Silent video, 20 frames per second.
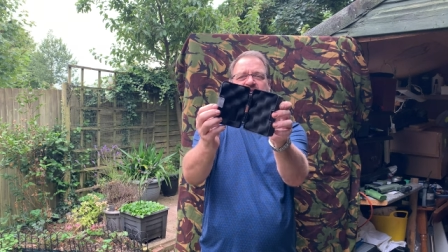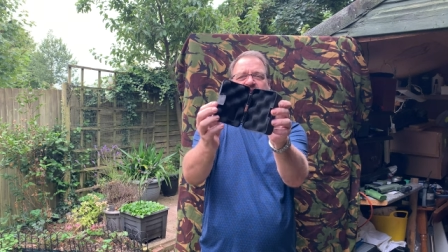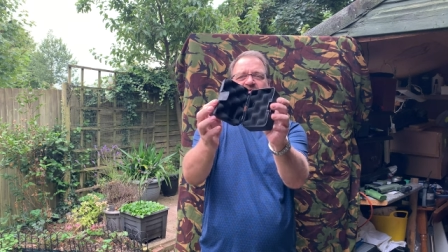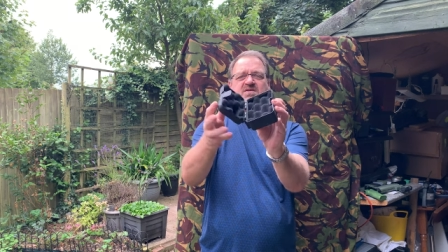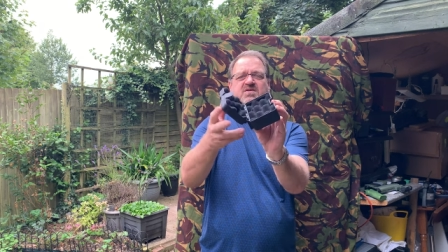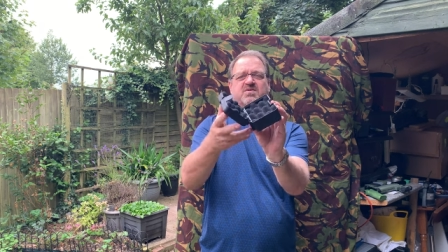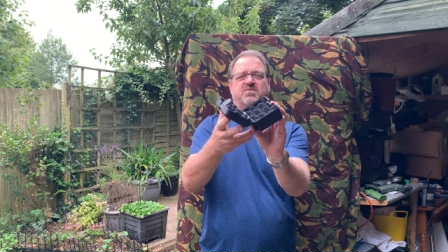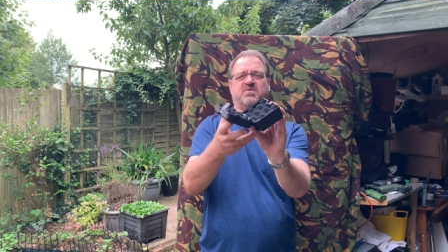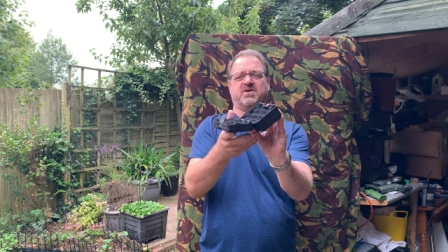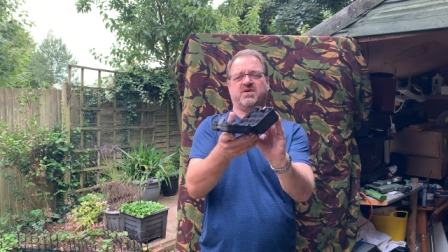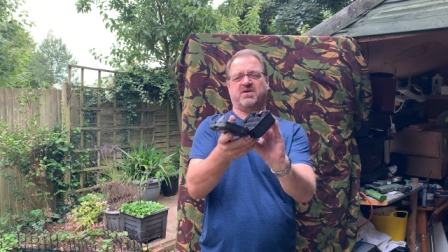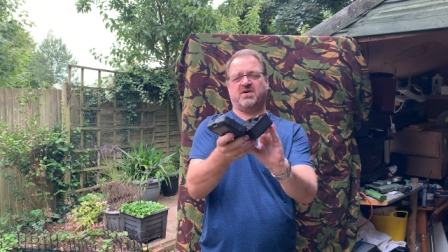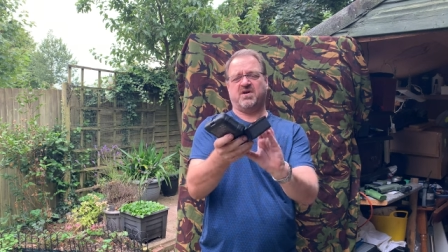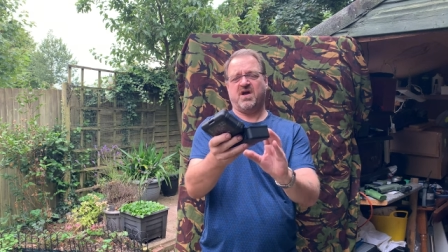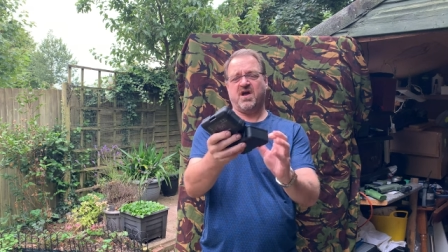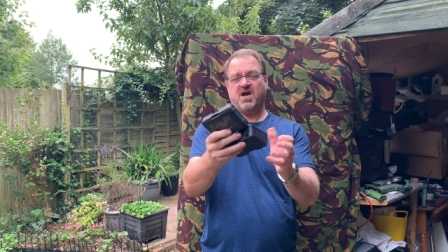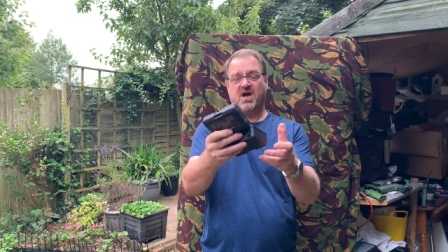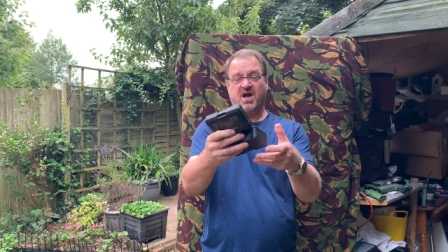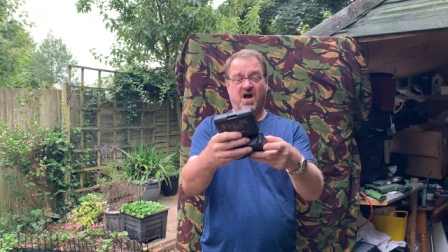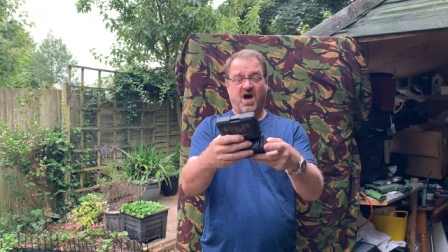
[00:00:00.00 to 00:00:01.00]
So uh,
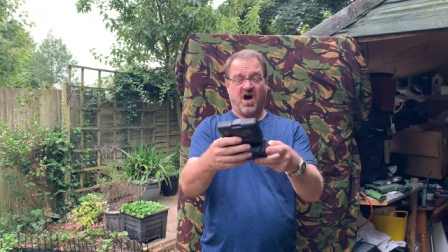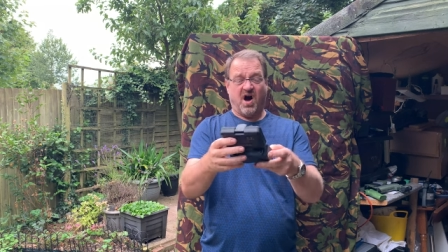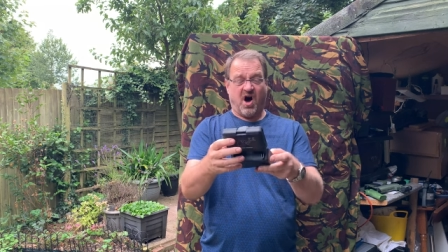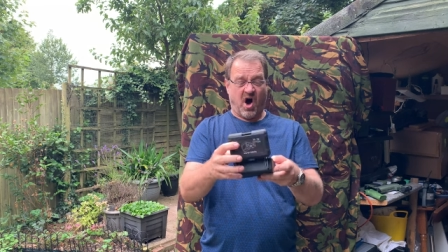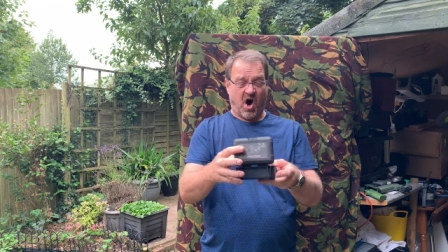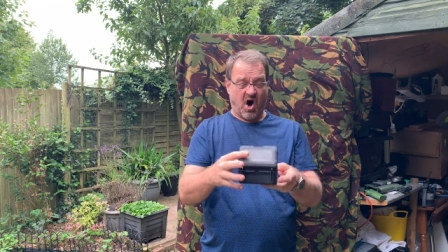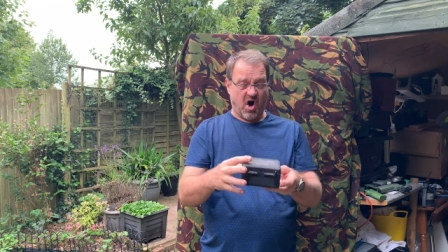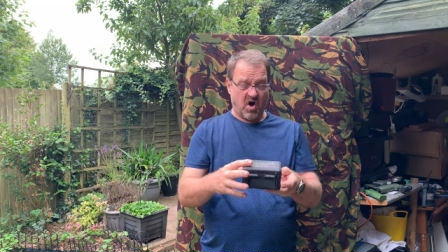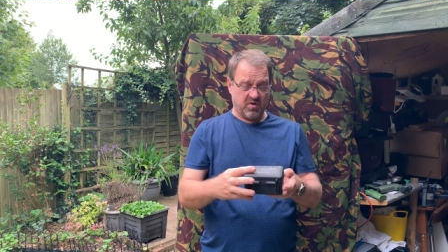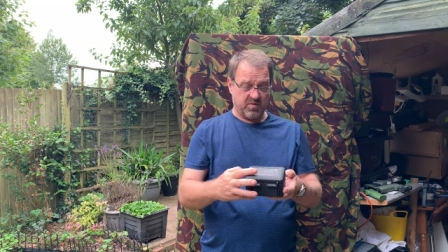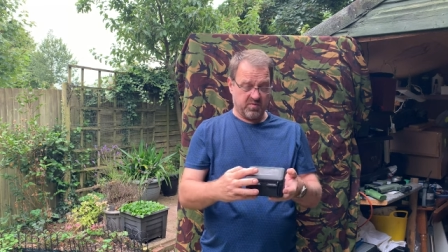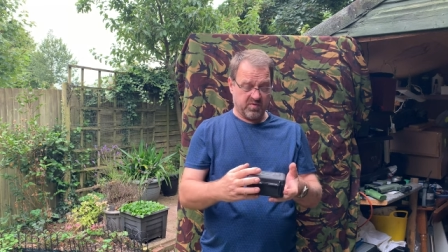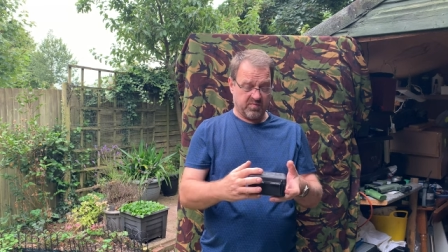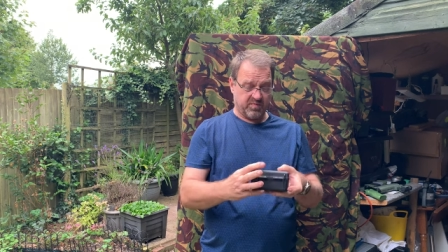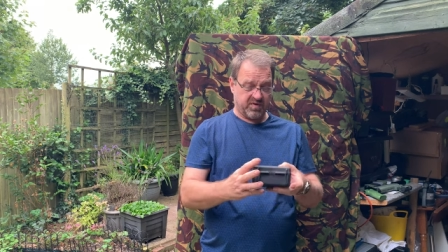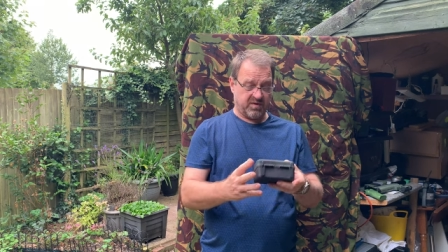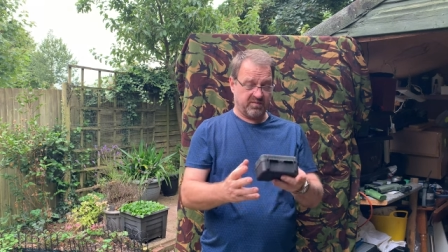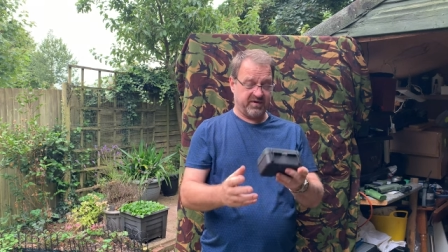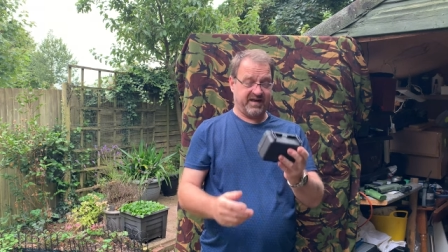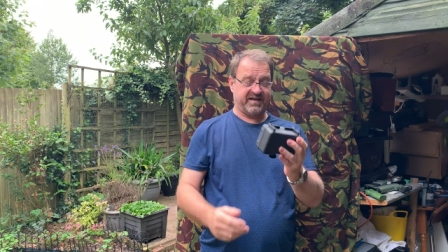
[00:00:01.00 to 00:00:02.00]
I will
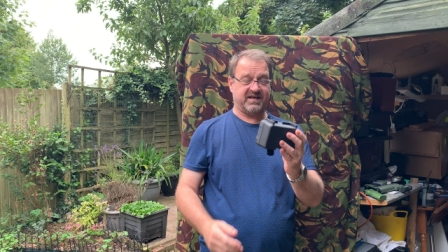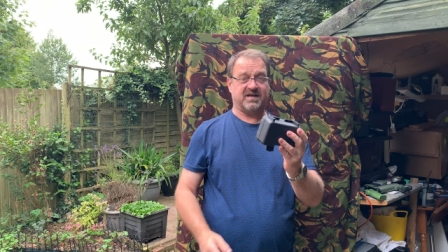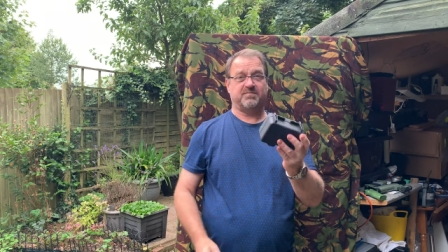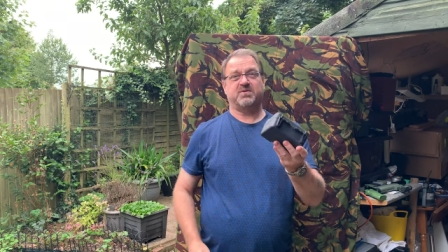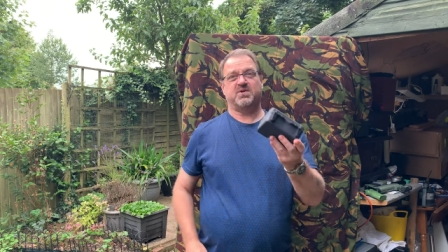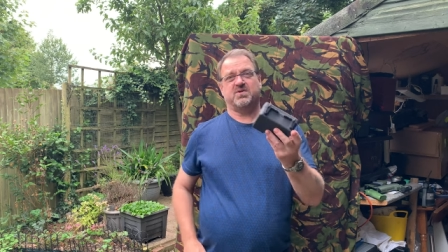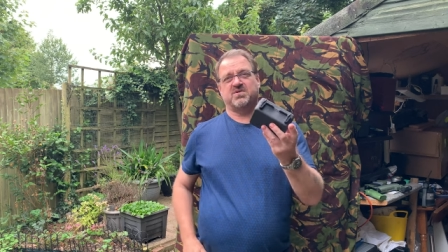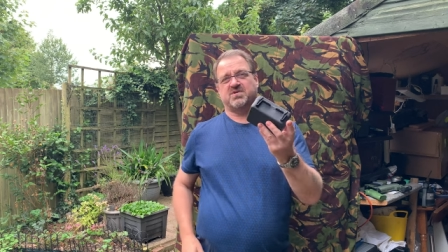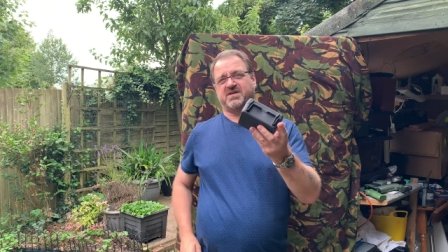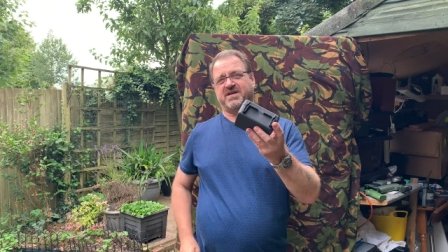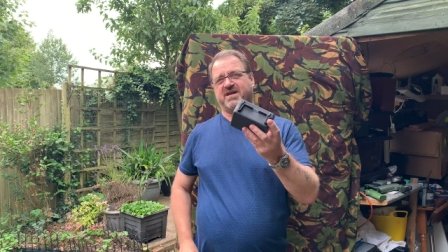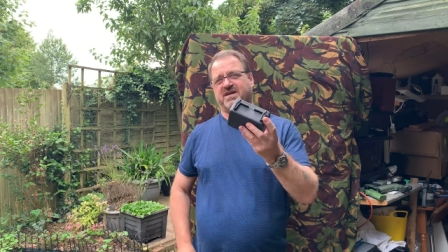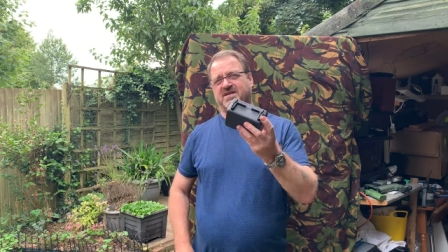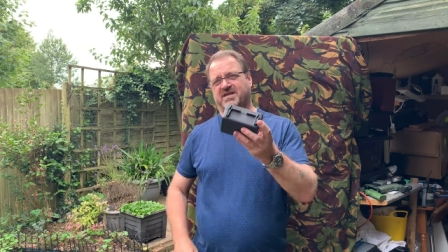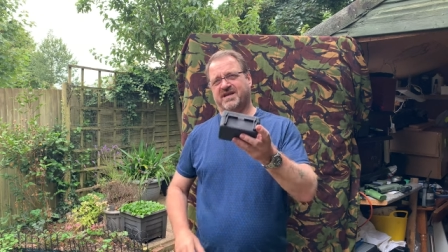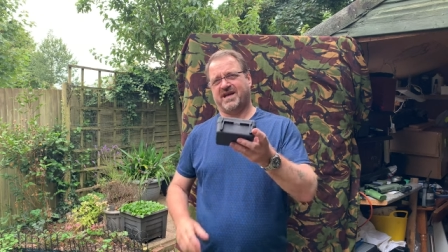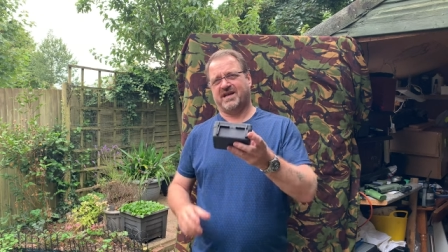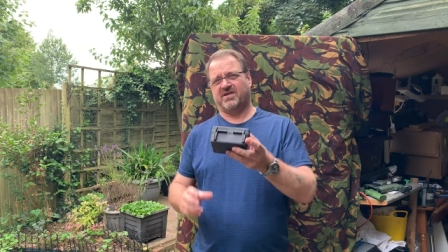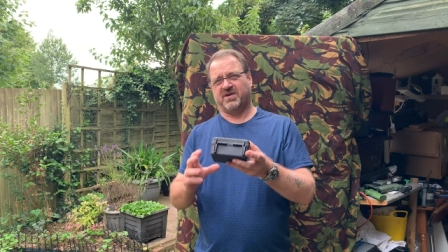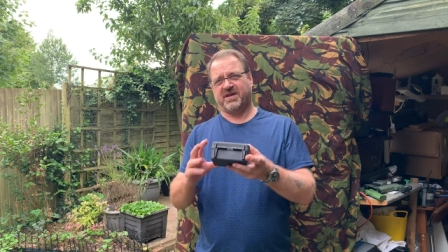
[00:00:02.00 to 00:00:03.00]
probably end up using that as
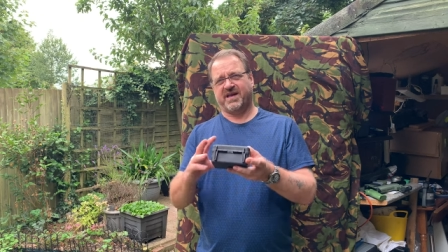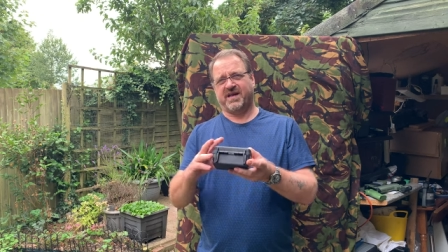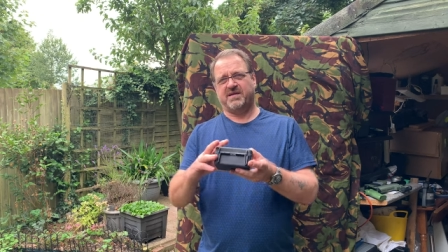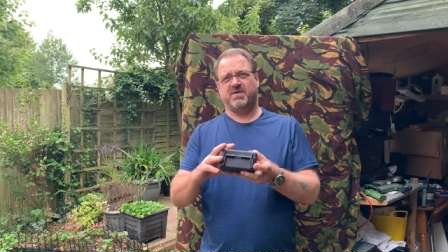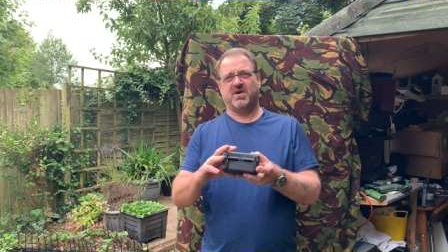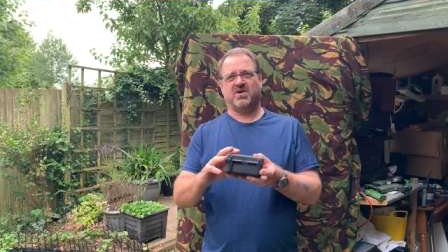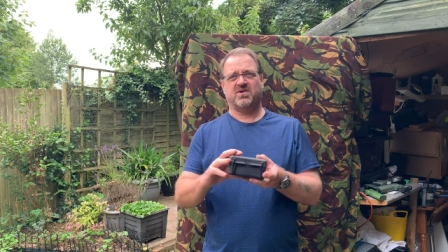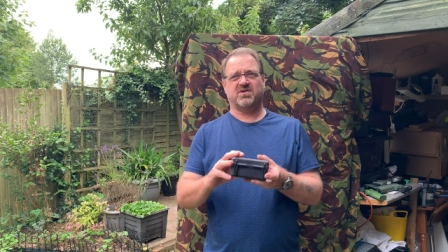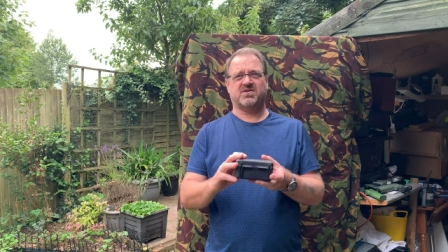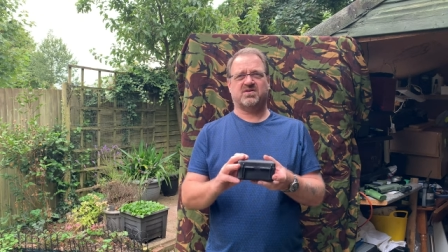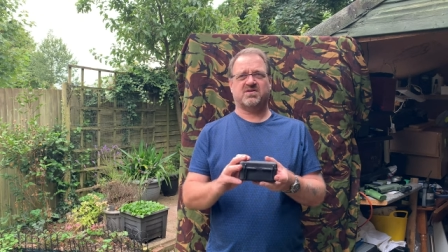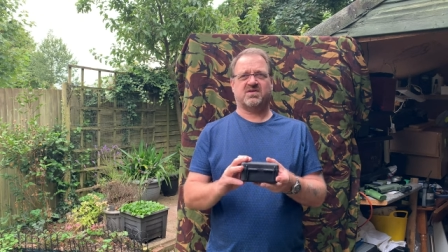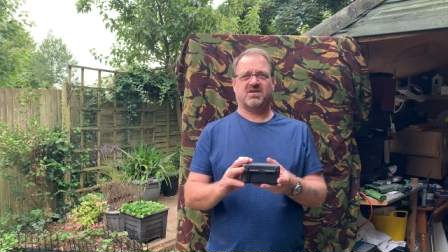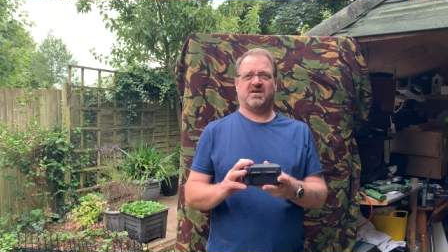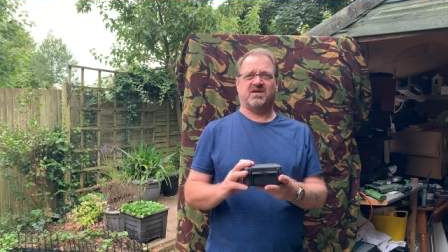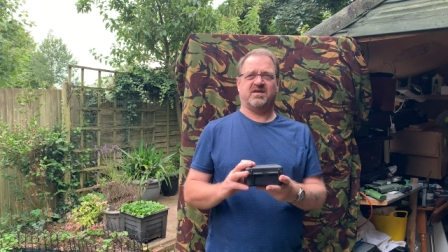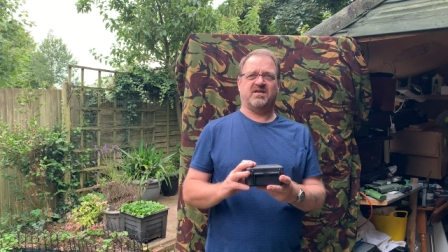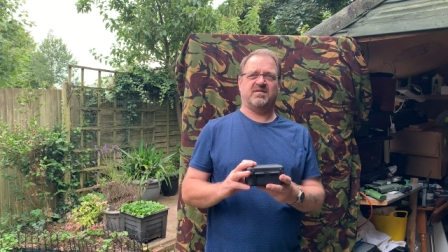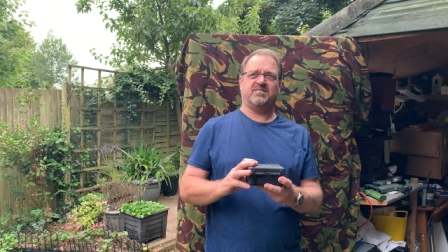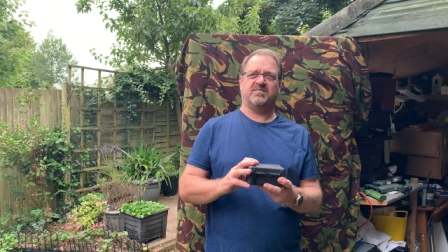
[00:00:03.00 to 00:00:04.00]
an Allen key box
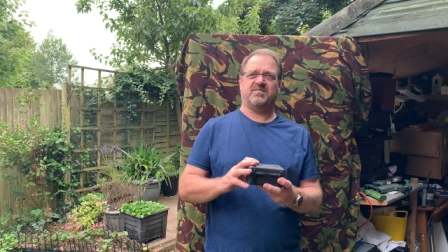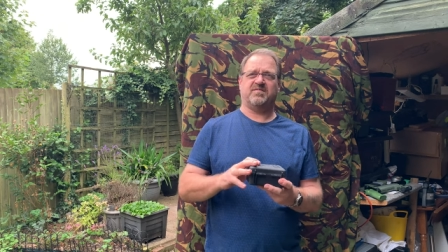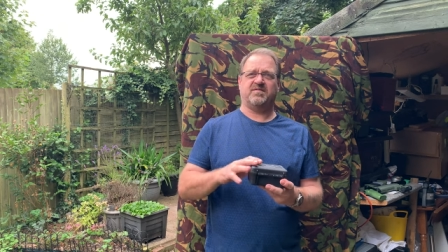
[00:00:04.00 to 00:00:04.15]
um,